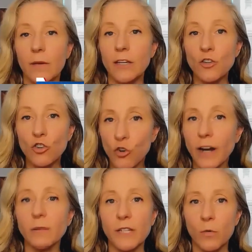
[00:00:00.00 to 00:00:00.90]
am
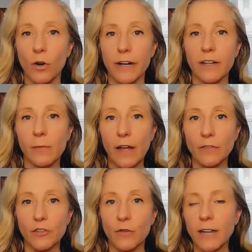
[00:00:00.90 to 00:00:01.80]
incredibly worried
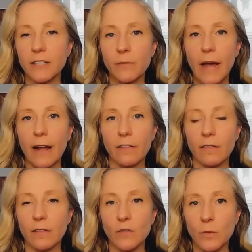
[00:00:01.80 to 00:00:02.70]
about the direct impact
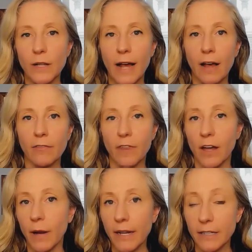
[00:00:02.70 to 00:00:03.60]
that this will have
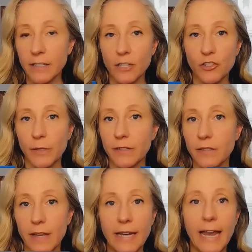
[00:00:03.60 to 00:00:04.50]
on my
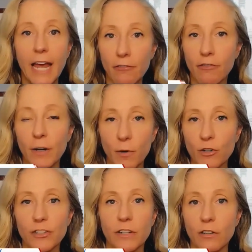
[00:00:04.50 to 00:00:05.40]
constituents and every
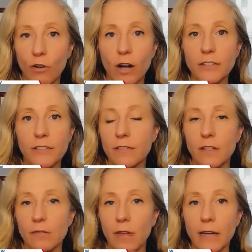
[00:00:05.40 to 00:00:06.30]
person across
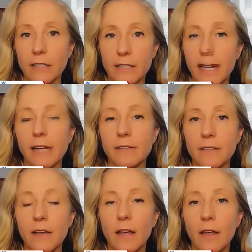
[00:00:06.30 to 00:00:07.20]
the United
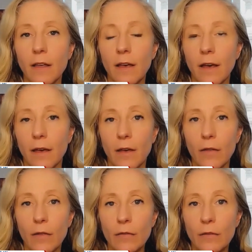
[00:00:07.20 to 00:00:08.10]
States.
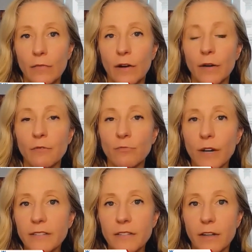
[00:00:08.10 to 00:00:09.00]
Uh, the very
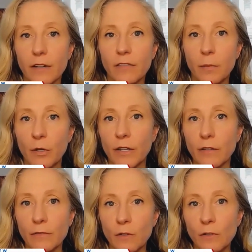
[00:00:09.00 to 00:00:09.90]
risk of putting
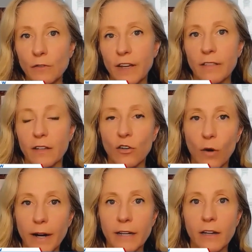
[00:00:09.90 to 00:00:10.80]
the full faith and
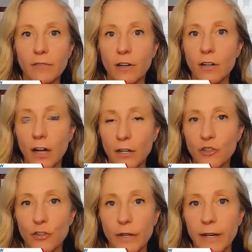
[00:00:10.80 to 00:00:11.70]
credit of our
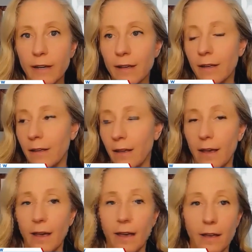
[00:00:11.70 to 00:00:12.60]
country
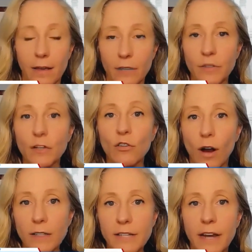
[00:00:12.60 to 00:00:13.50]
uh, kind of in the
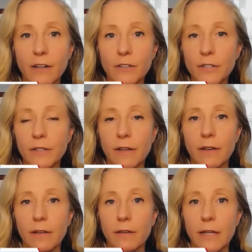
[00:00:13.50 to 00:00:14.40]
crosshairs
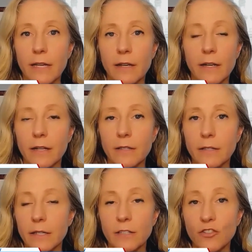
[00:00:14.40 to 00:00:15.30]
uh,
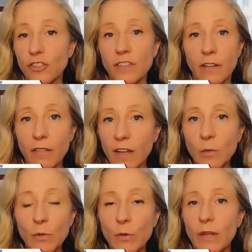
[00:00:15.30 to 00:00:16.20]
is is just
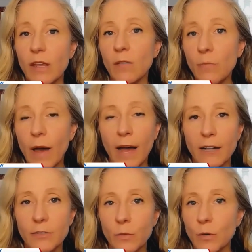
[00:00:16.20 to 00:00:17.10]
unthinkable. The
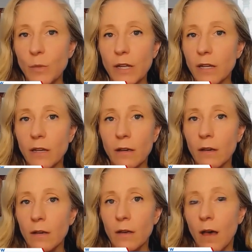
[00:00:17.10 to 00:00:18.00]
impact would be
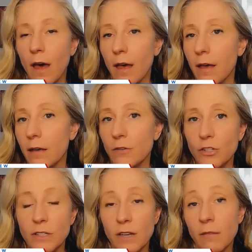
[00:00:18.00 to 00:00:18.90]
uh,
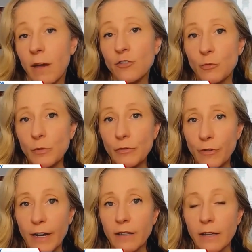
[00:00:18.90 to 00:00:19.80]
just immeasurable,
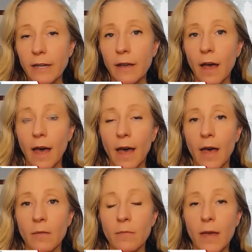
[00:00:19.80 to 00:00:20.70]
frankly.
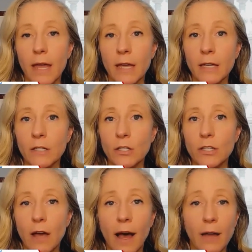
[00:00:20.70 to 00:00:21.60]
Um, and
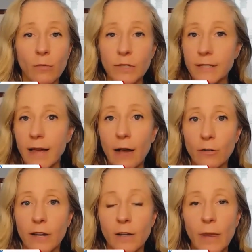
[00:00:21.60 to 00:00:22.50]
I was
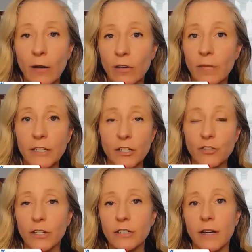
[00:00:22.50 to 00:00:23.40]
out and about in my
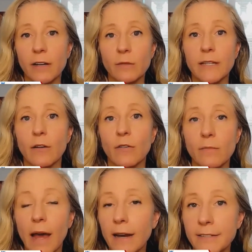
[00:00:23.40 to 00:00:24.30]
district. I was out
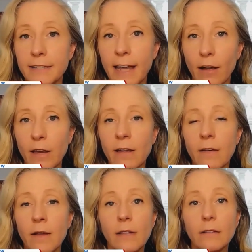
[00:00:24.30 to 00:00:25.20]
in Madison County
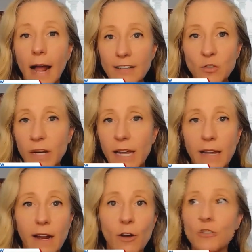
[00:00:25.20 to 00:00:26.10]
last
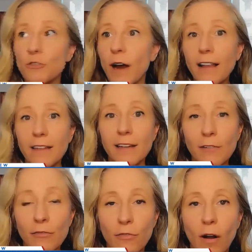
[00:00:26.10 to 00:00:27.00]
weekend. I heard
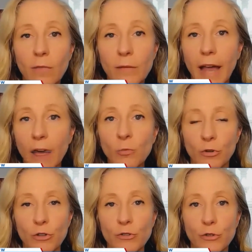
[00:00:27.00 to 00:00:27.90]
directly from cattle
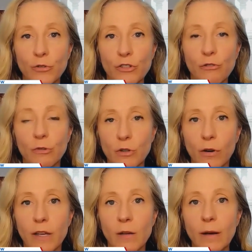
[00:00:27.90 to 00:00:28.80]
producers who were
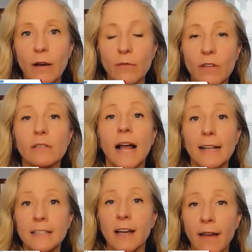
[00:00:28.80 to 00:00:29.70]
talking about the
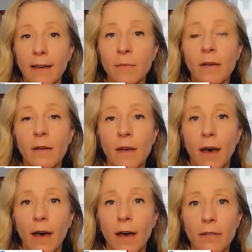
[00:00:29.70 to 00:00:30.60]
last time
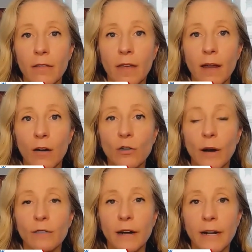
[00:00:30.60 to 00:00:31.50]
uh, that our
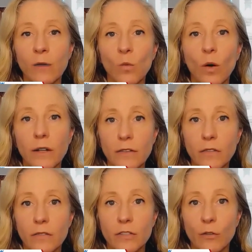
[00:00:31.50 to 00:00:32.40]
credit rating
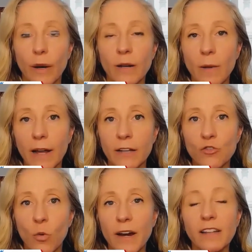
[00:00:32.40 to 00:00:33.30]
was degraded back in
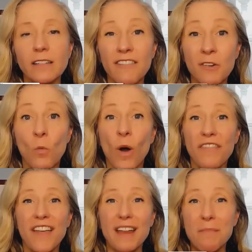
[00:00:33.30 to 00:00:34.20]
2011,
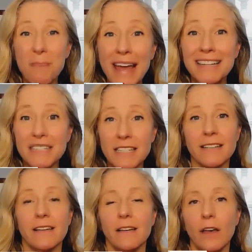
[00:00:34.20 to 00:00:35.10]
what that meant.
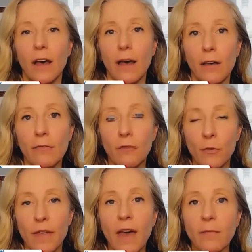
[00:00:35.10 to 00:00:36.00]
Uh,
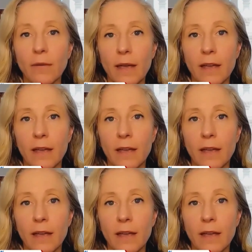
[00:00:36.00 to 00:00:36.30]
for them